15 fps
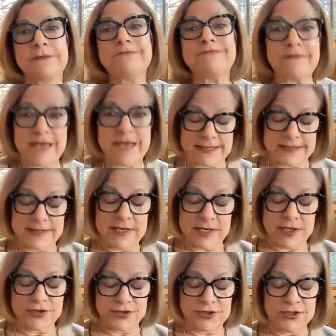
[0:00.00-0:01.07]

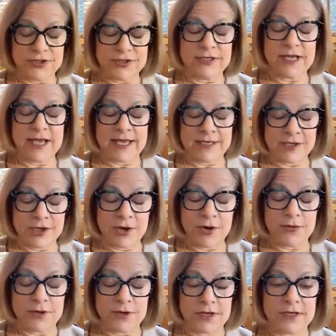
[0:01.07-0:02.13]
meditation and
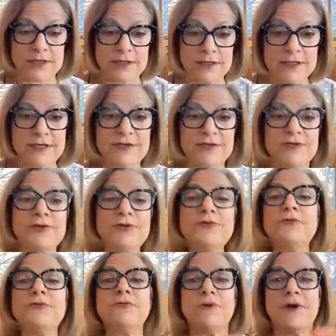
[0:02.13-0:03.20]
yoga
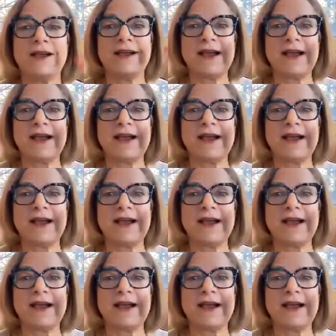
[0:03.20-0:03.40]
to